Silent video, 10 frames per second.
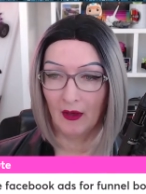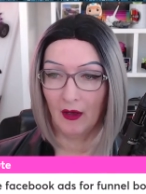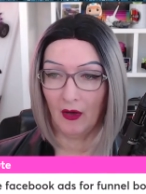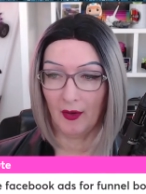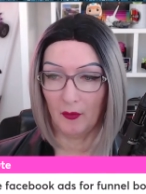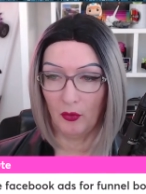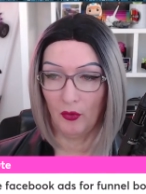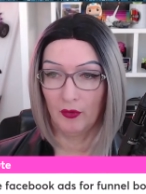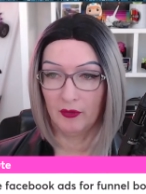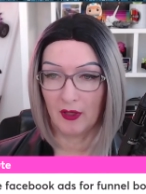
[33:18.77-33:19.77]
All right,
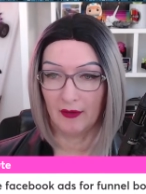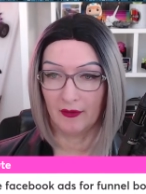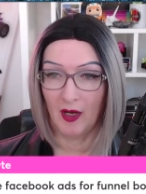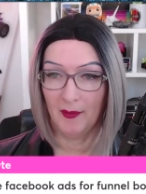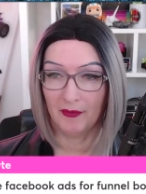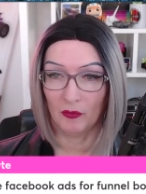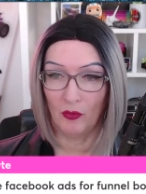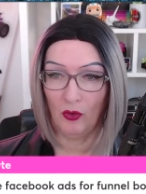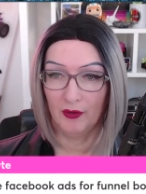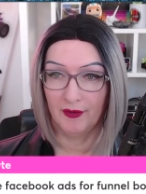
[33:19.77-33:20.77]
you guys, comments are
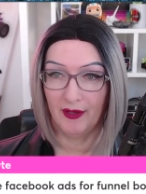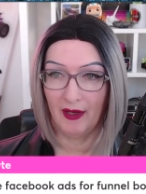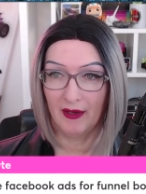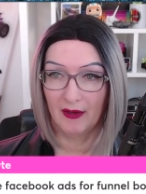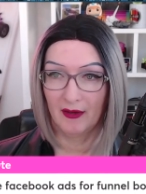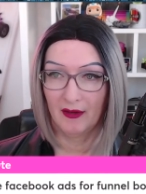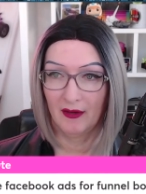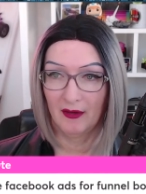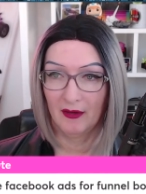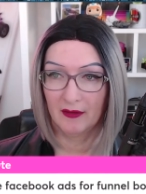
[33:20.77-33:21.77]
rolling today.
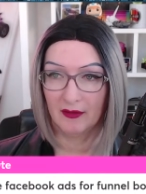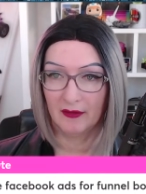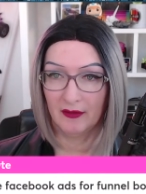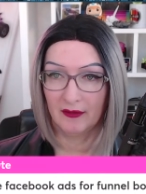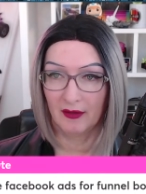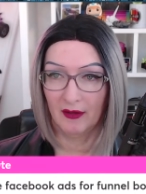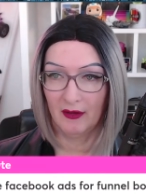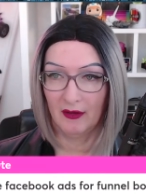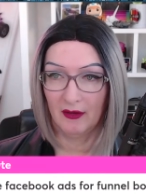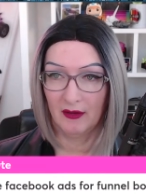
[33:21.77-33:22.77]
Dun, dun,
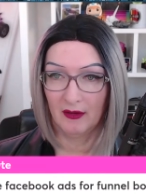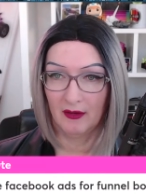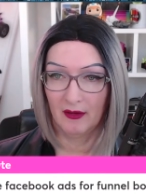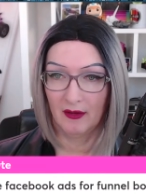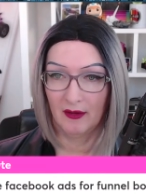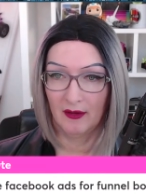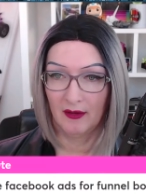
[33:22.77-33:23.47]
dun.